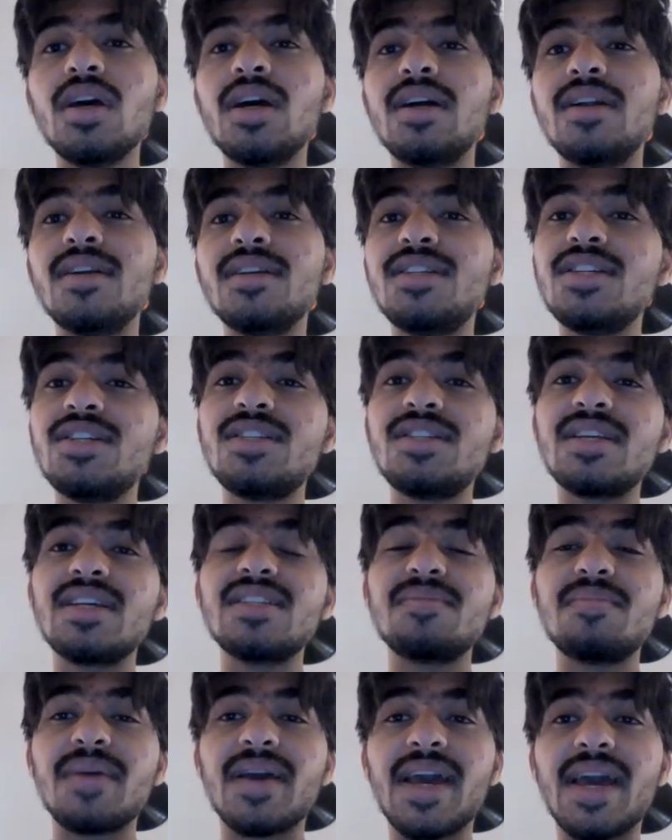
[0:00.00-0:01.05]

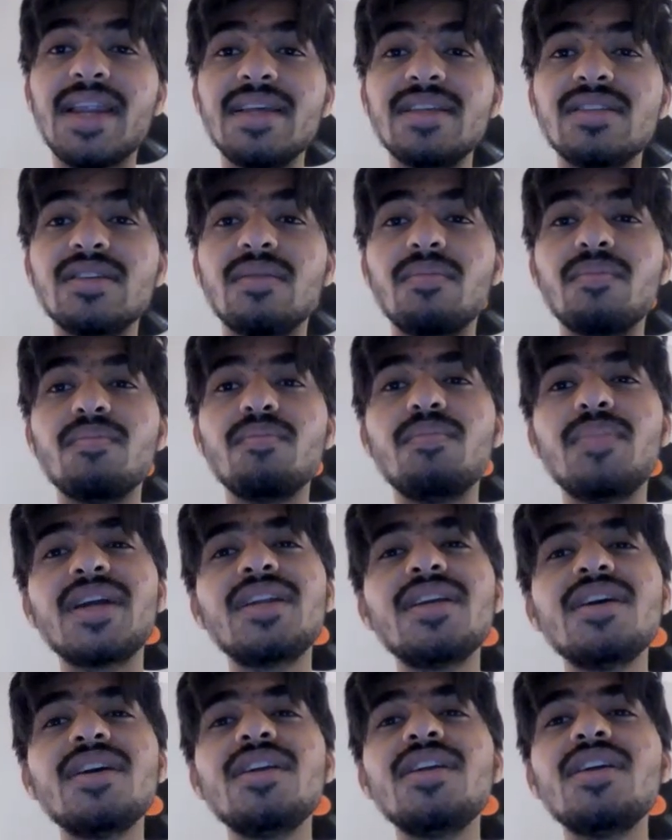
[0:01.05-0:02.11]
resistance mechanism.
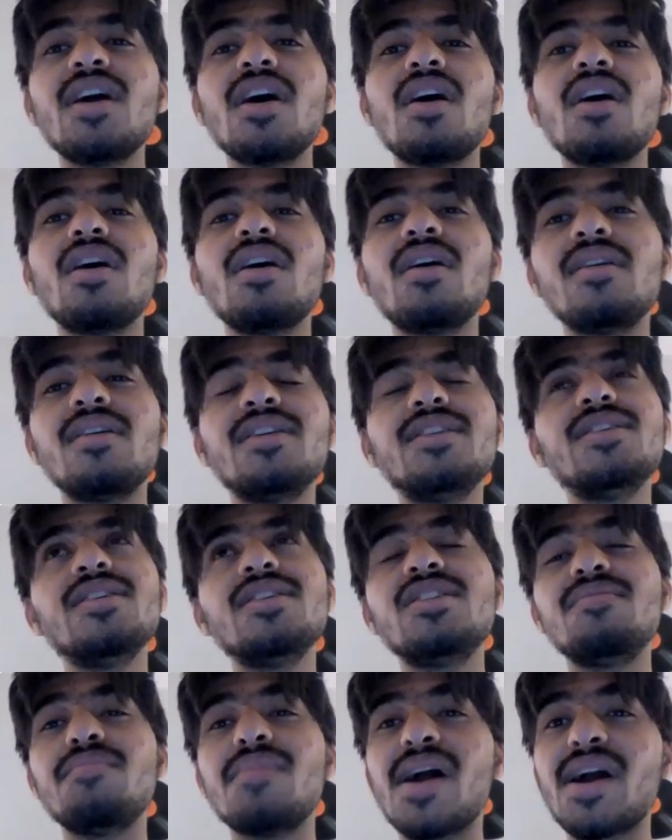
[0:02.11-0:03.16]
Bacteria
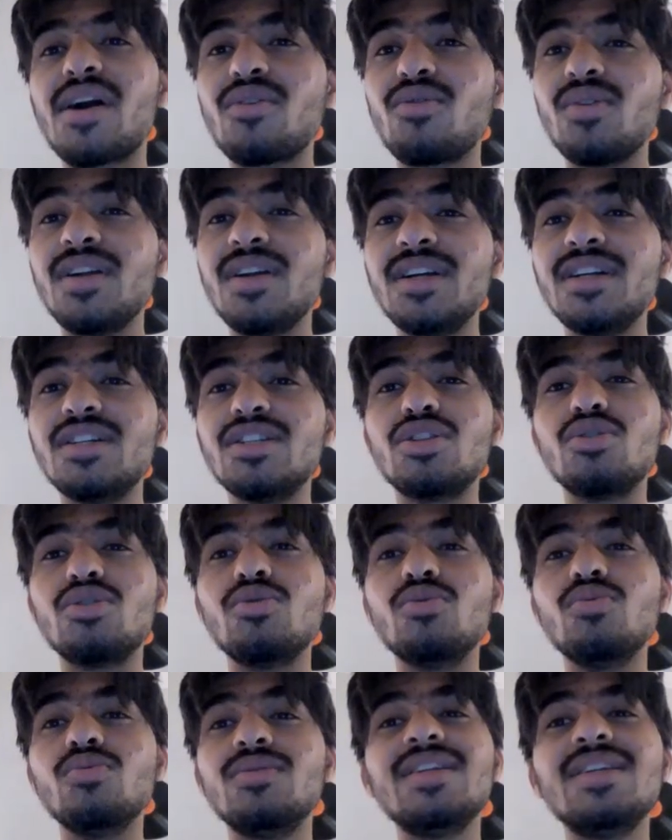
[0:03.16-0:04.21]
resist macrolides
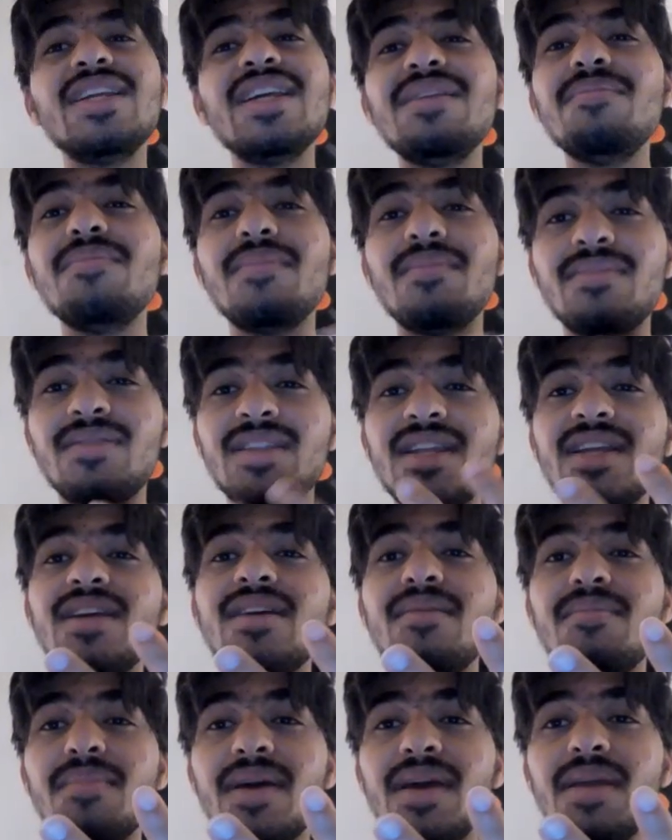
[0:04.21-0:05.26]
through three
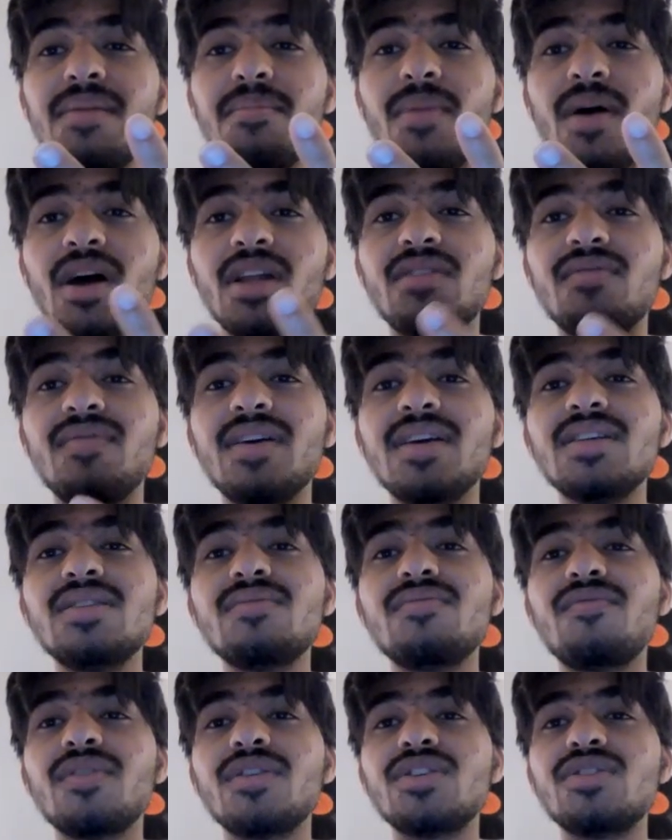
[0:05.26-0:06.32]
main pathways.
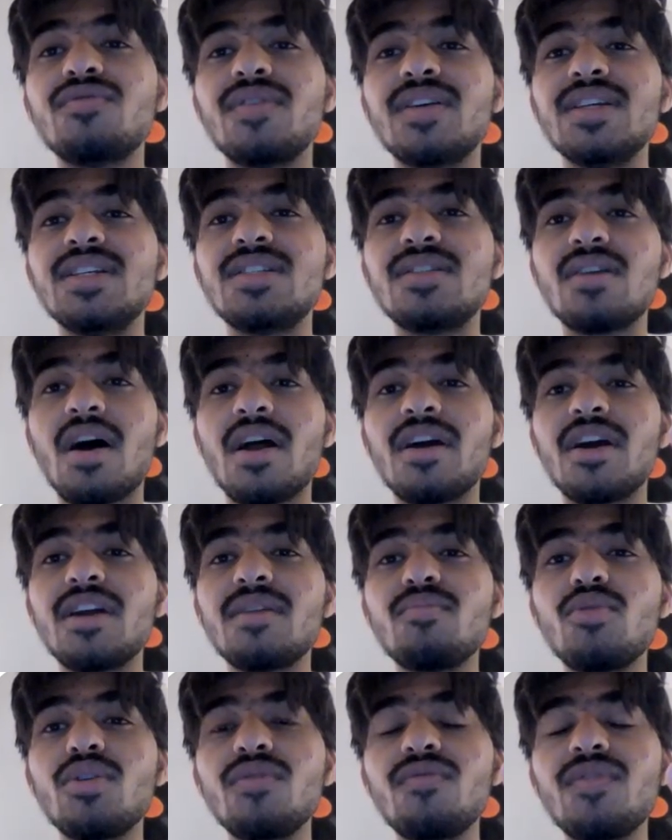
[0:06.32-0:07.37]
First one is
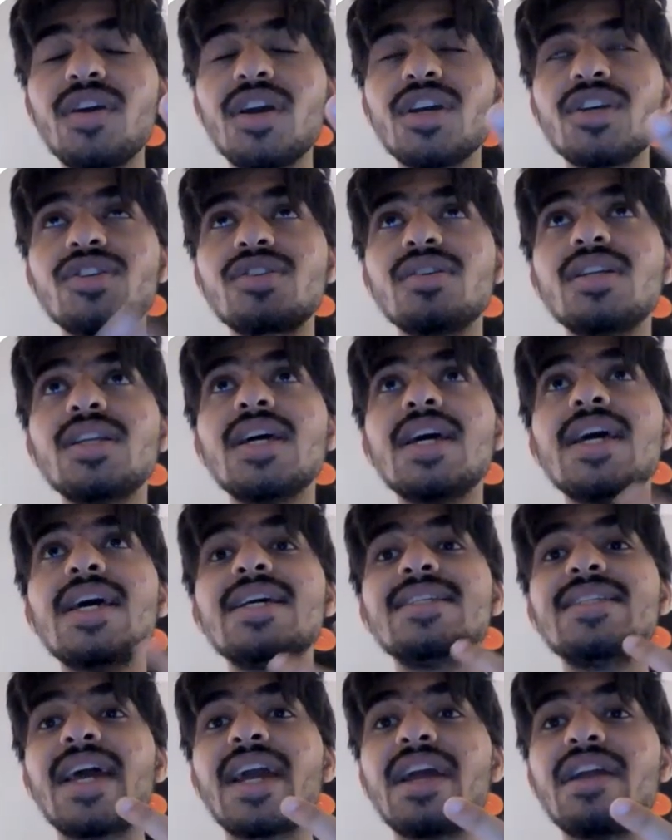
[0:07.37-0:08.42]
target modification,
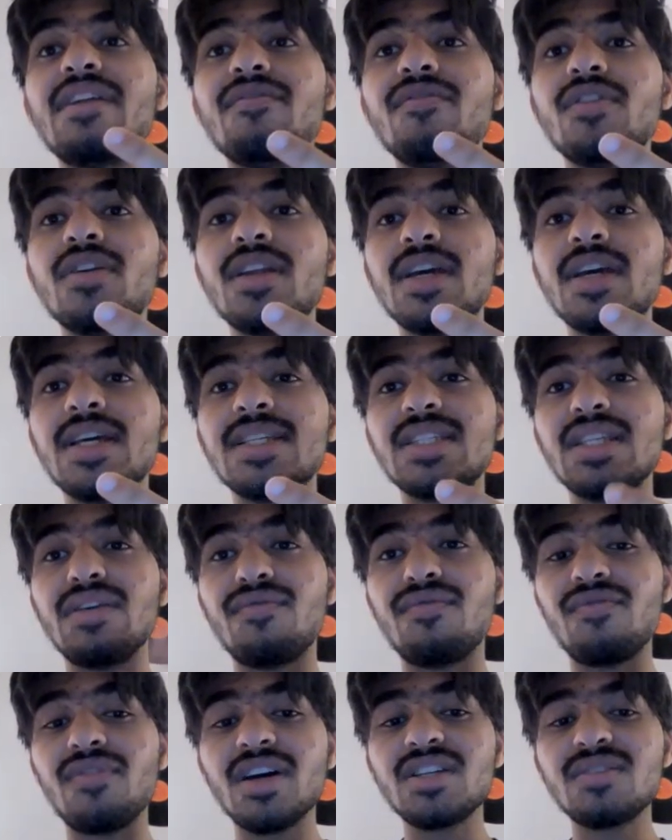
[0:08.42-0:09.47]
second one is
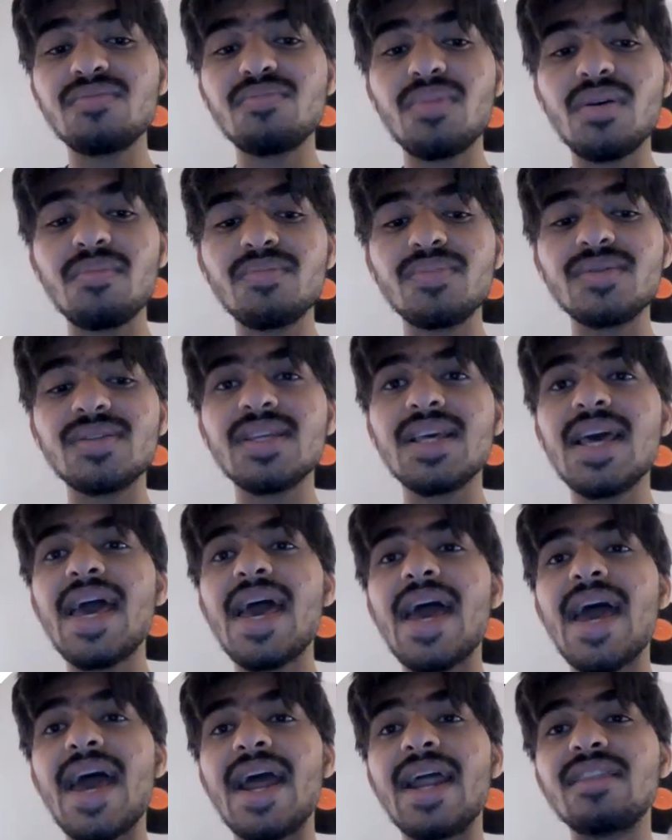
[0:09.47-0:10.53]
efflux pumps,
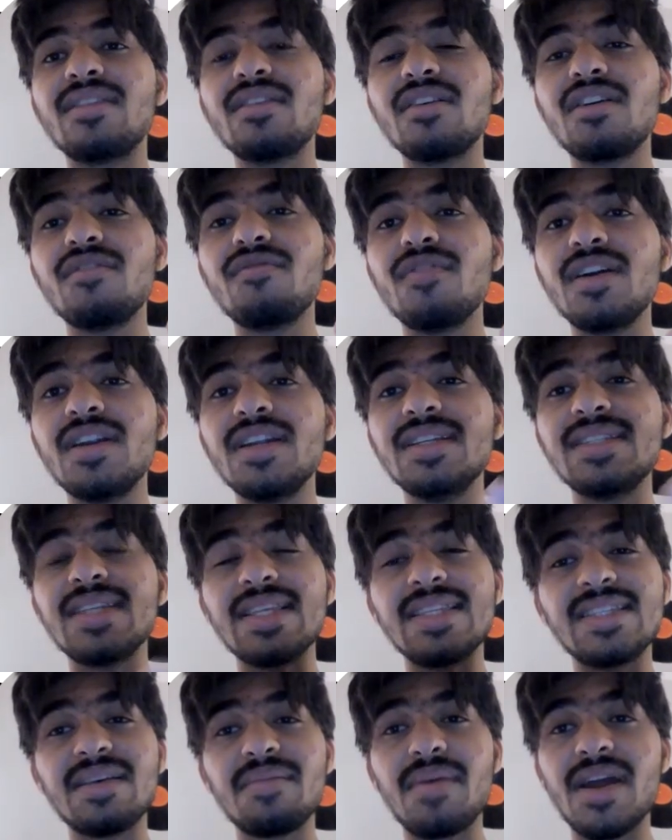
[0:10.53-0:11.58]
and third one is
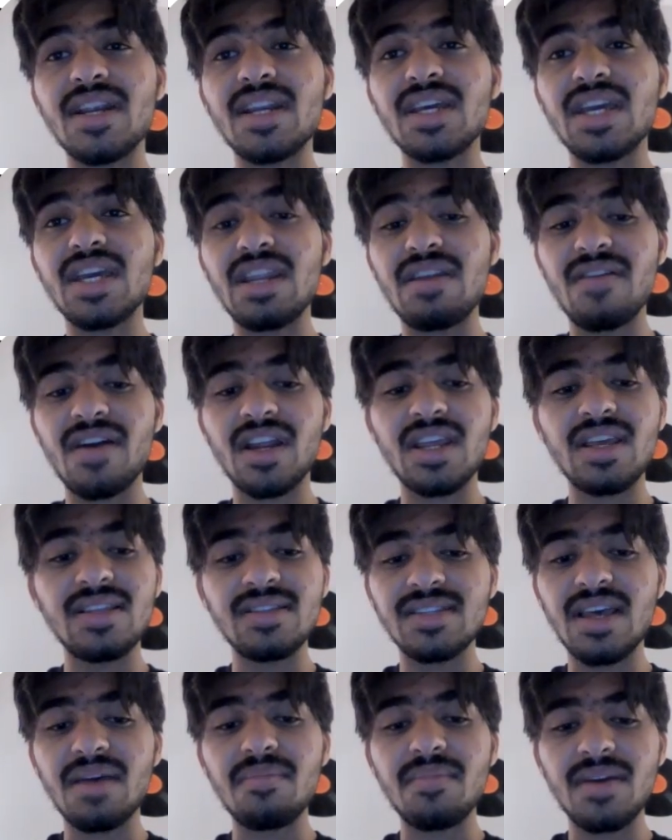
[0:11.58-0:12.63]
enzymatic
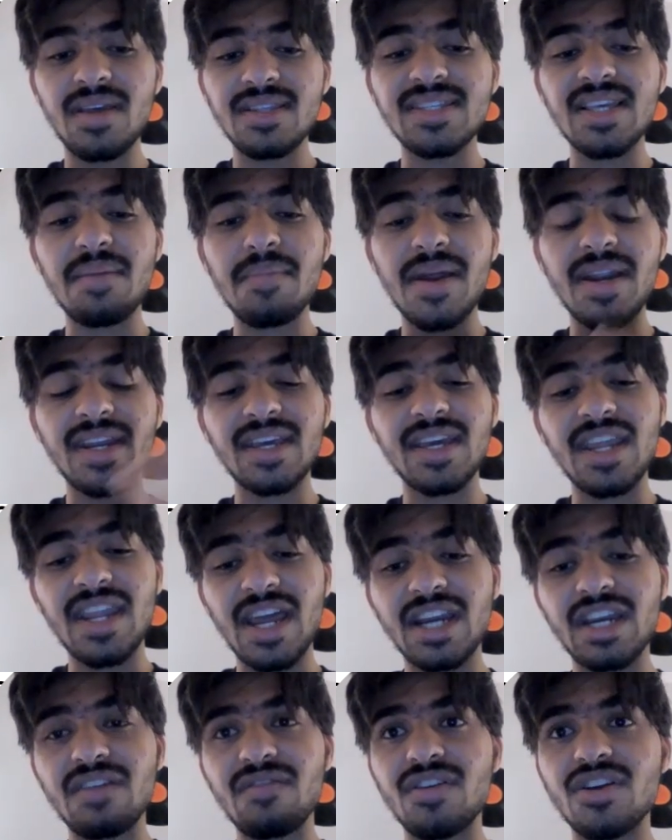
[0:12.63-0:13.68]

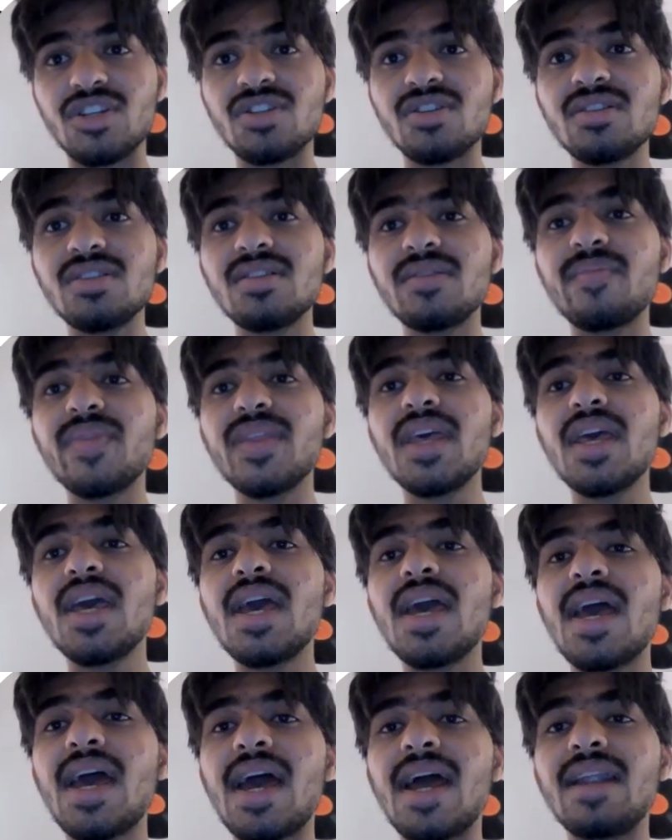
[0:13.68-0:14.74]
inactivations,
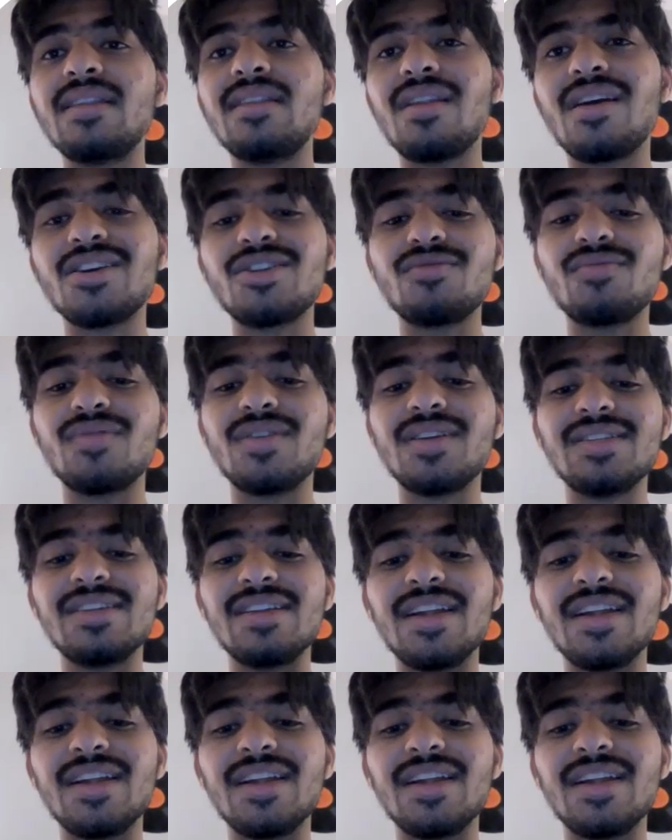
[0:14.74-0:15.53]
and last one is